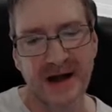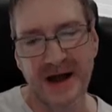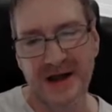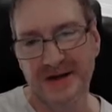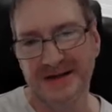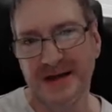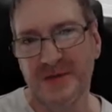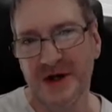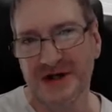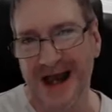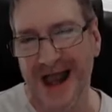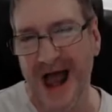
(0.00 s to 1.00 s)
Uh, I use
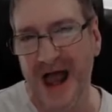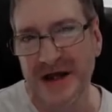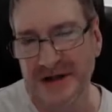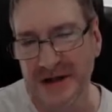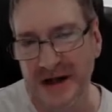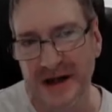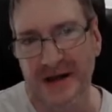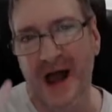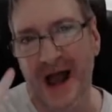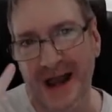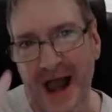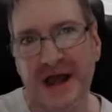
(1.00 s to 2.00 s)
ZBrush occasionally,
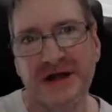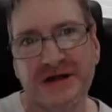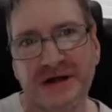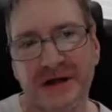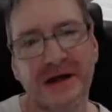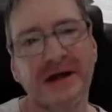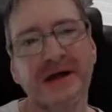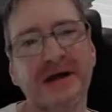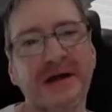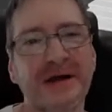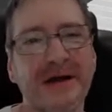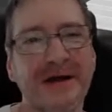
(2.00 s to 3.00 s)
occasionally.
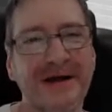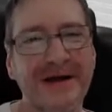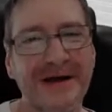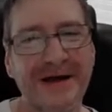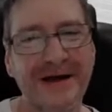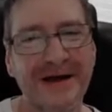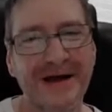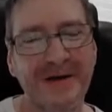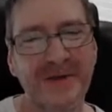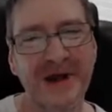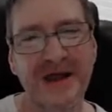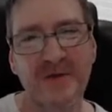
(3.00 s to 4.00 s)

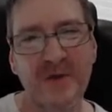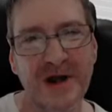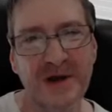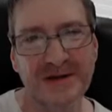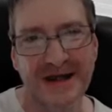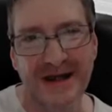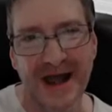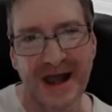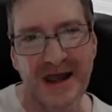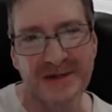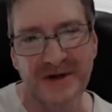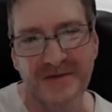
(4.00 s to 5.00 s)
Uh, but even when I was in
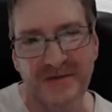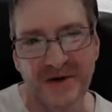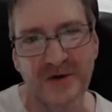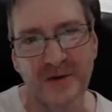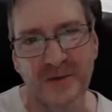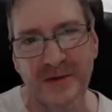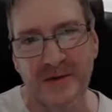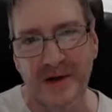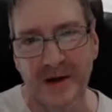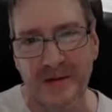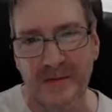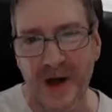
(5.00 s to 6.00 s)
games and film,
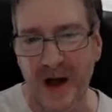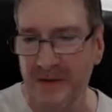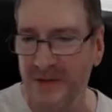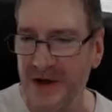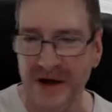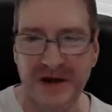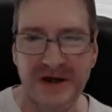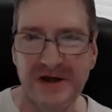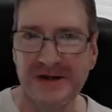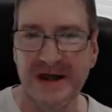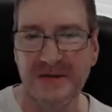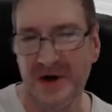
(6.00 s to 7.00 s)
I would only
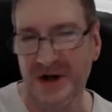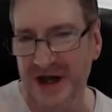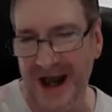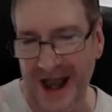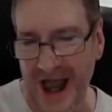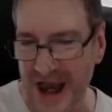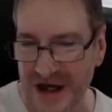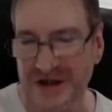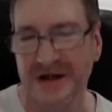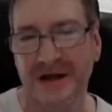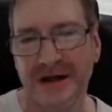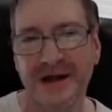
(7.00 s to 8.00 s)
use ZBrush
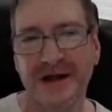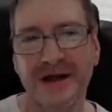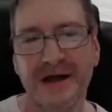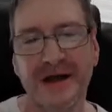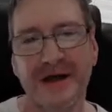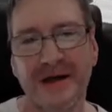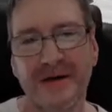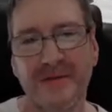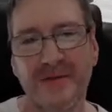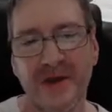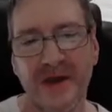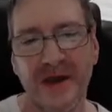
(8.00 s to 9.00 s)
occasionally.
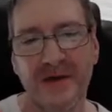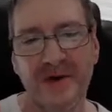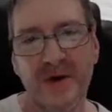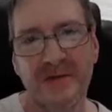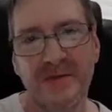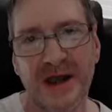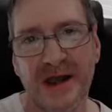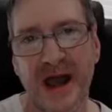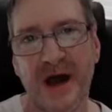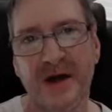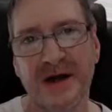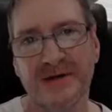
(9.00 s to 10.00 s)
If you want to be a
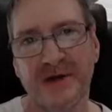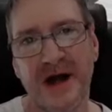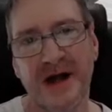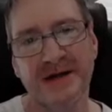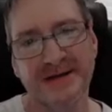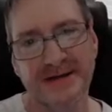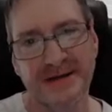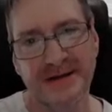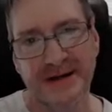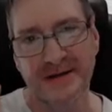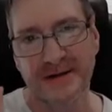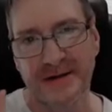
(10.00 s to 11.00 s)
character artist,